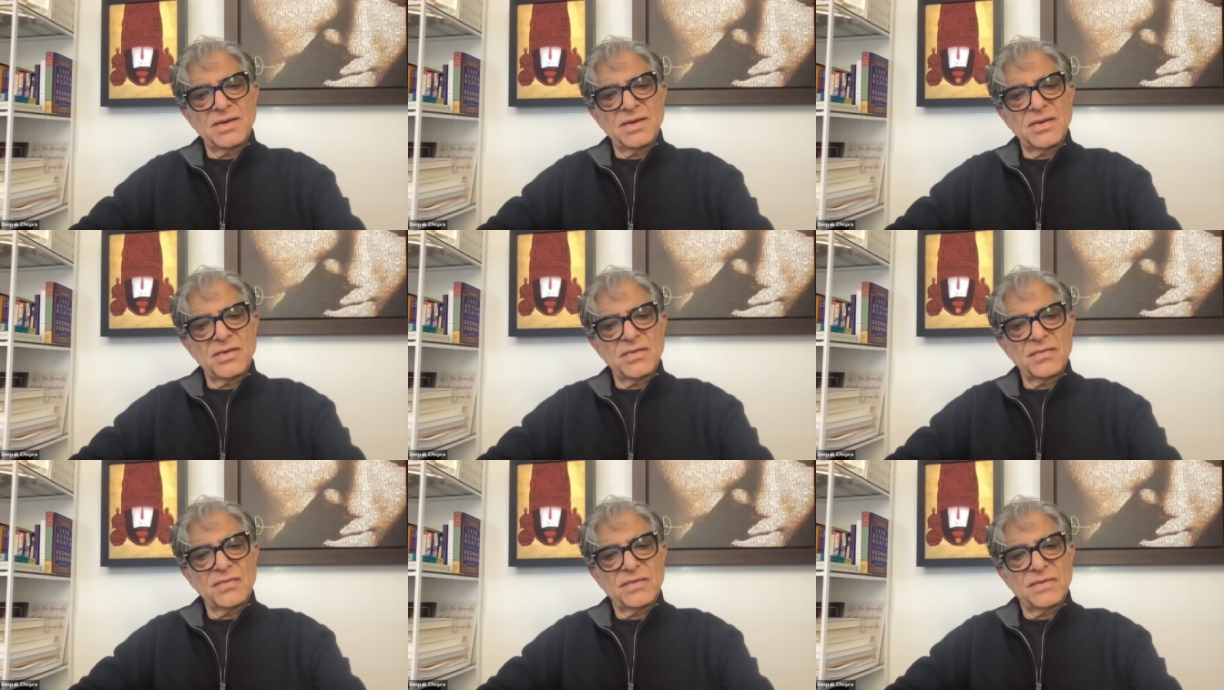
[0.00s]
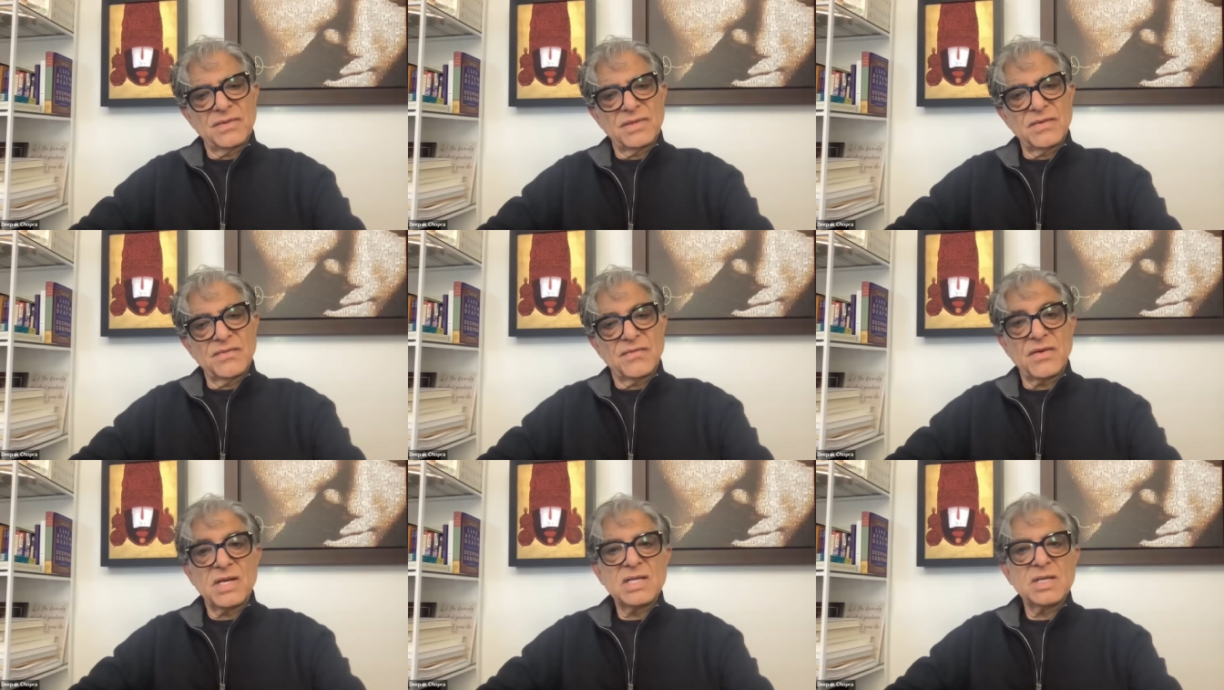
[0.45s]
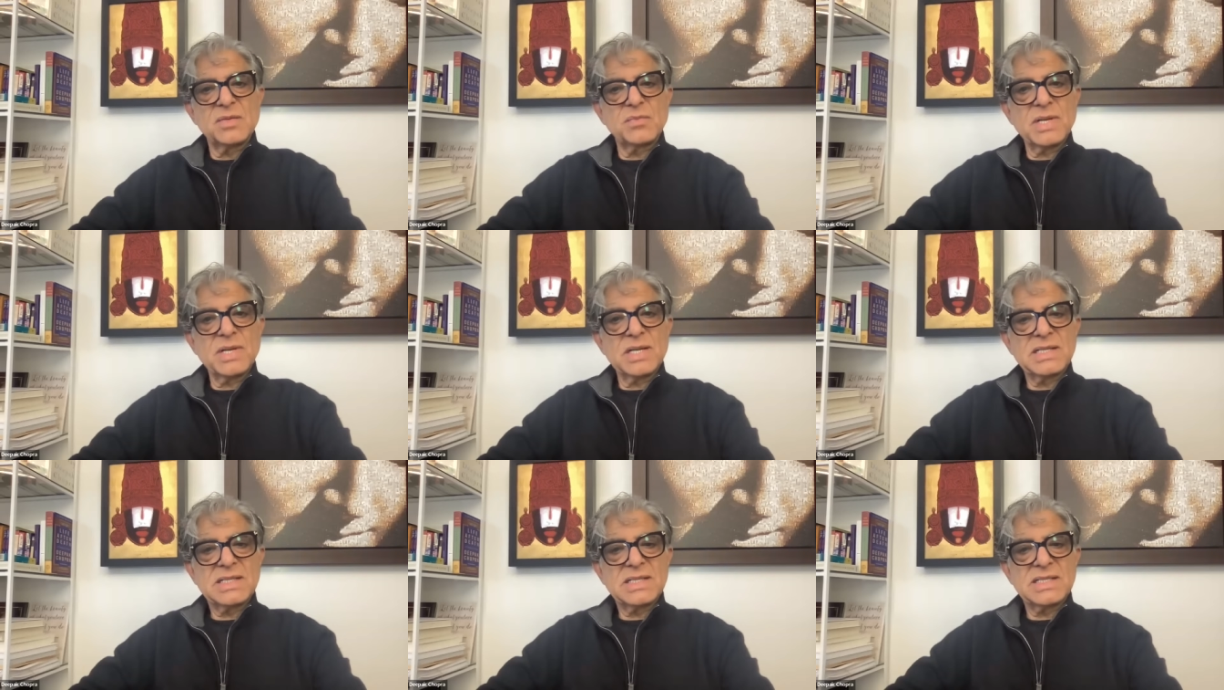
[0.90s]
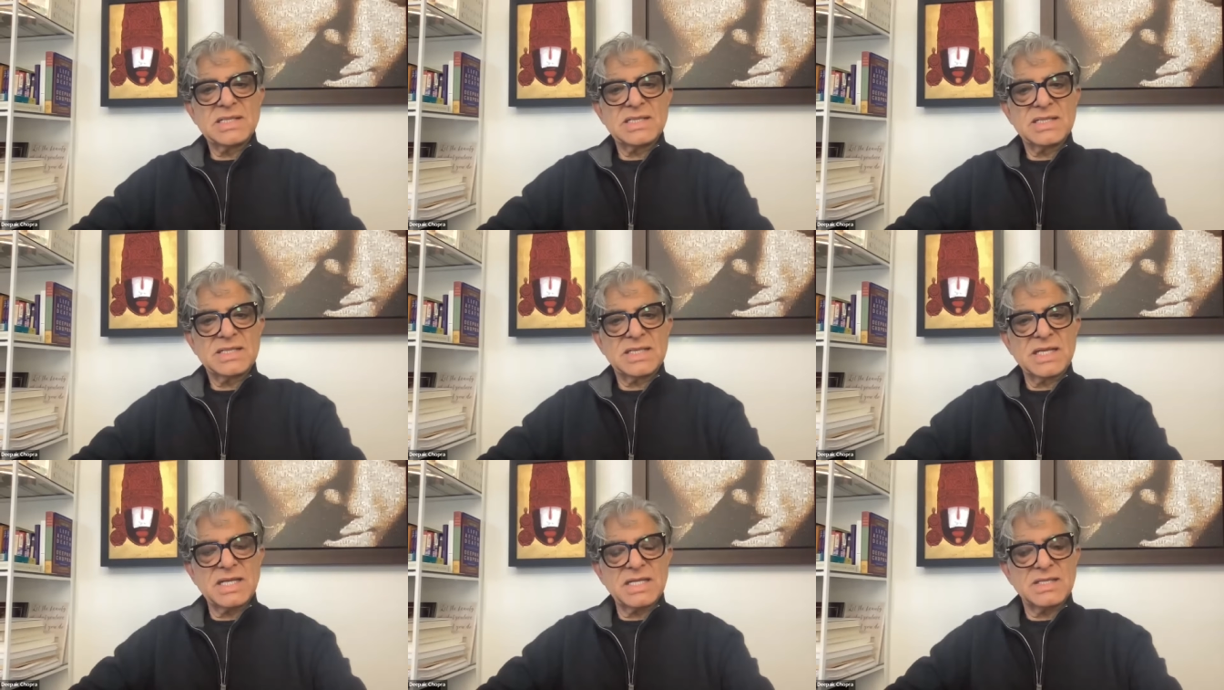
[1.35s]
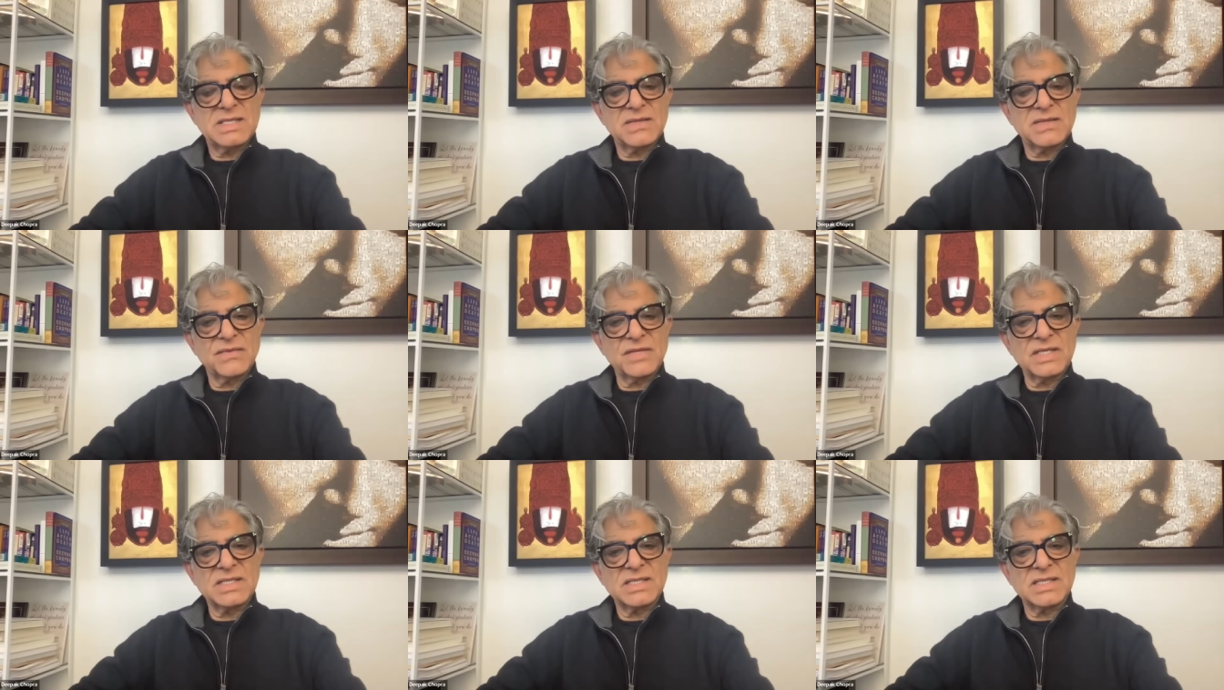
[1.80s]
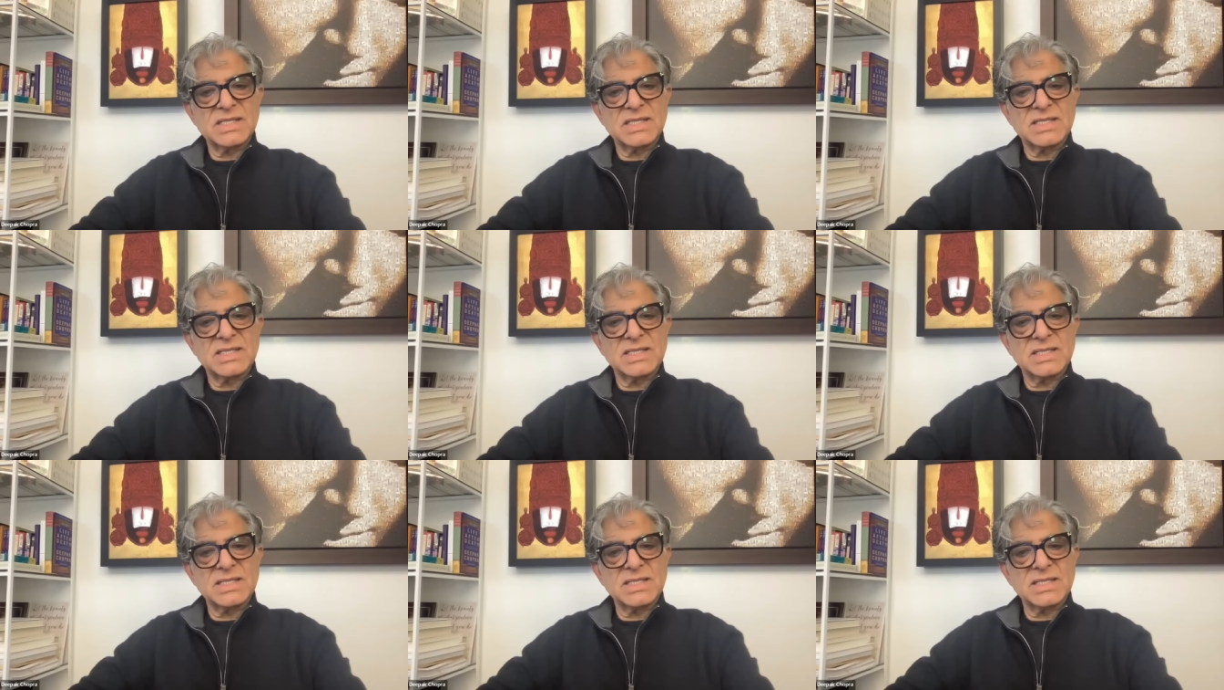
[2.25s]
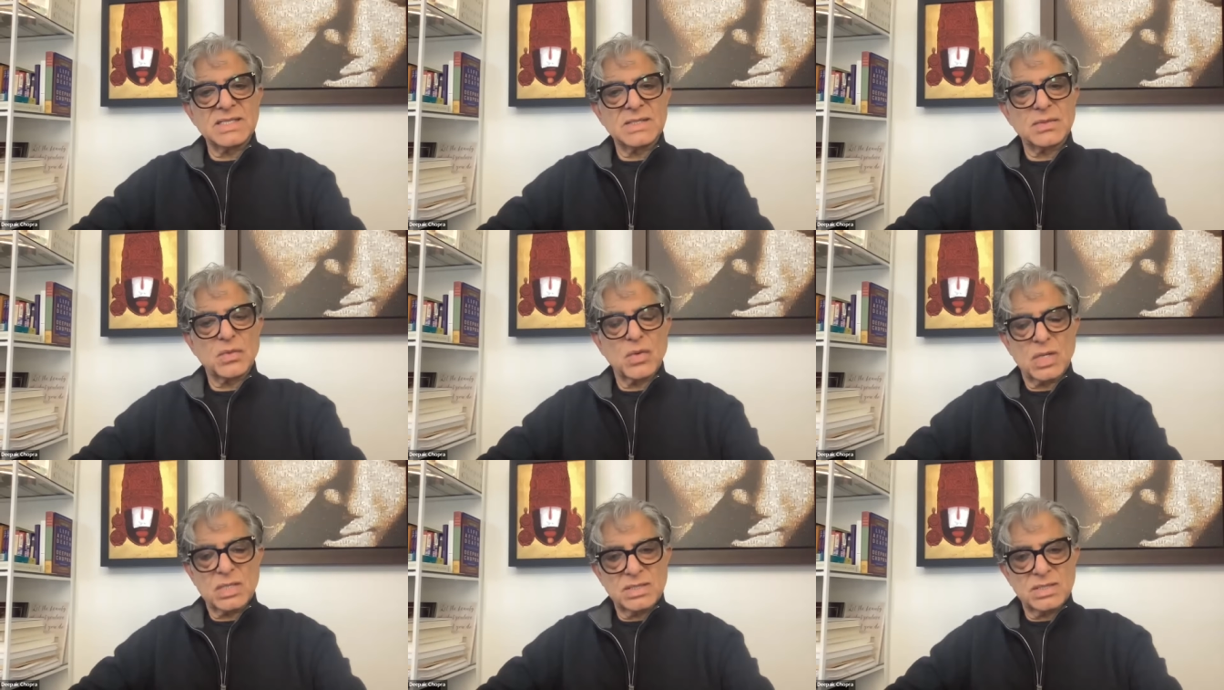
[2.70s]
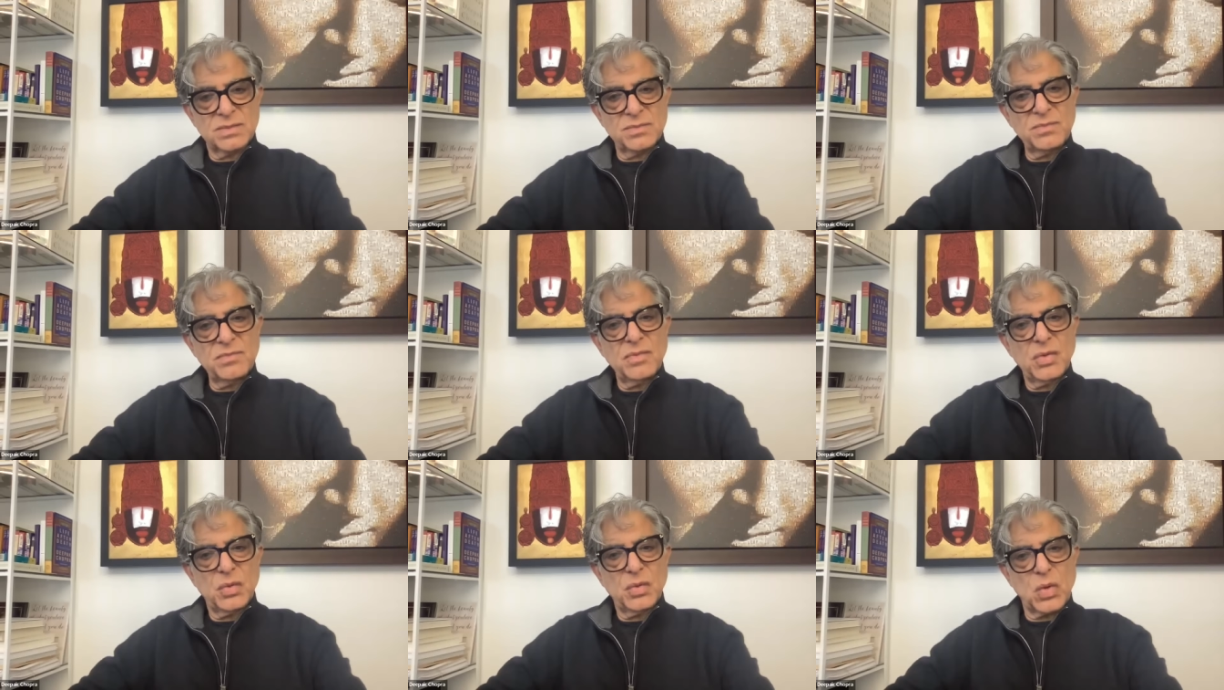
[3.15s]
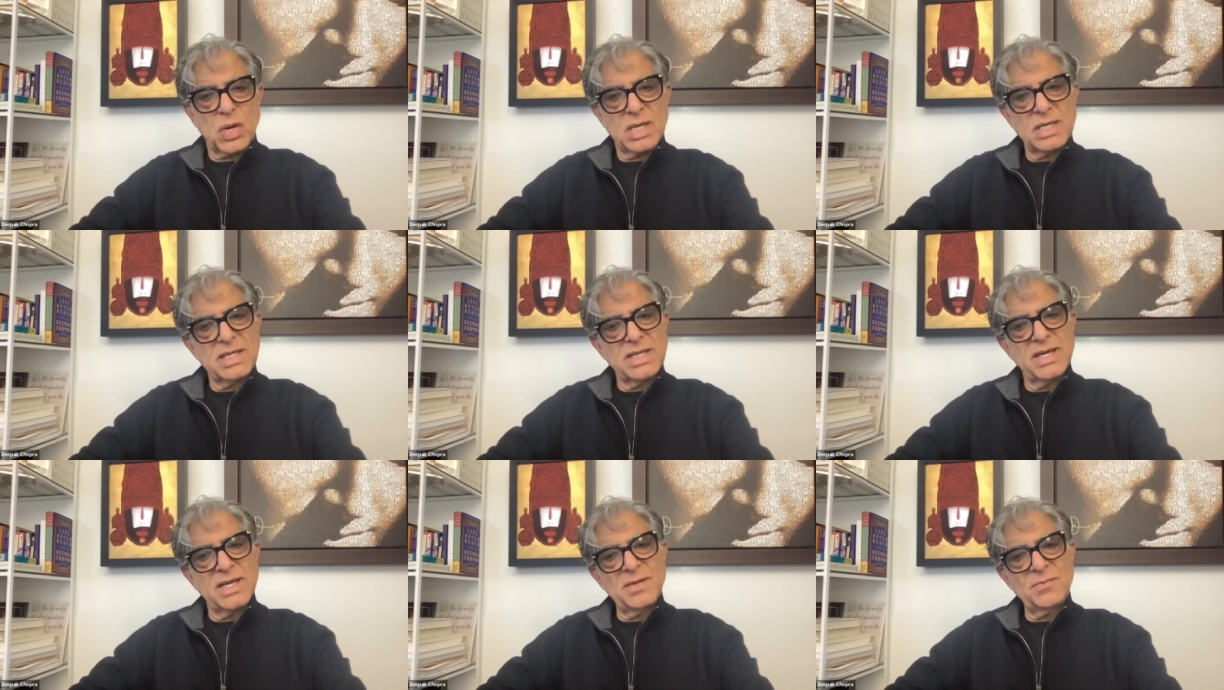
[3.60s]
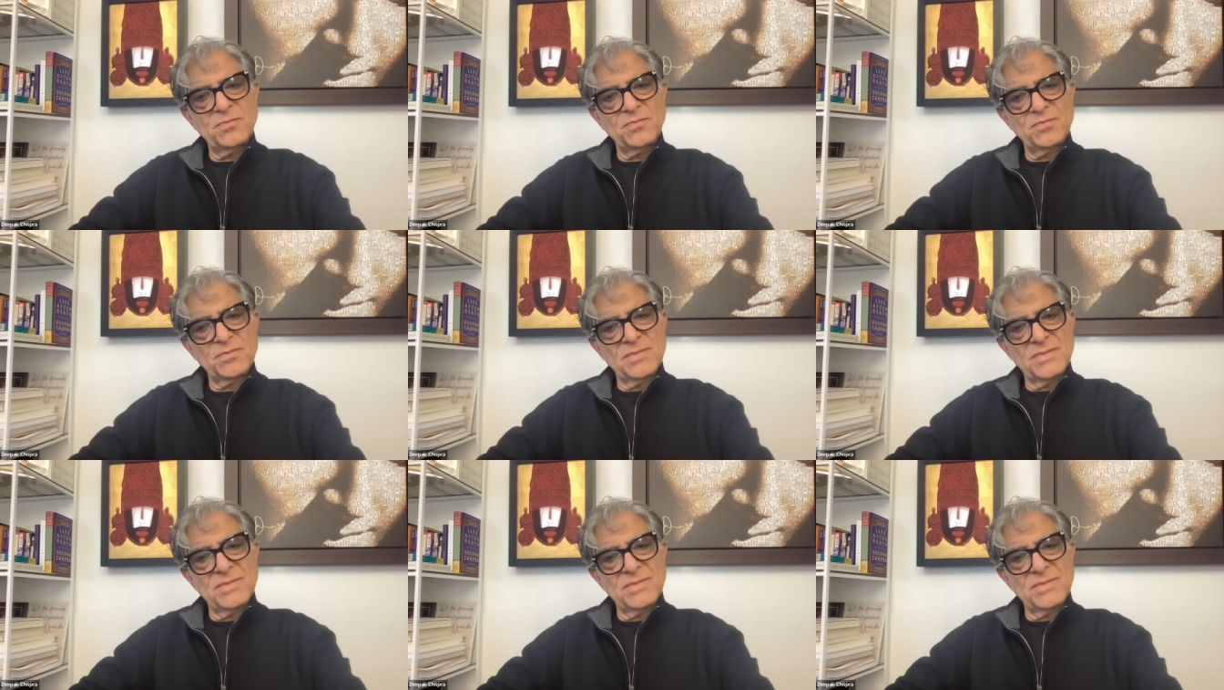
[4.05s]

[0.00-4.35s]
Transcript: of the fundamental states of existence, quantum, qualia,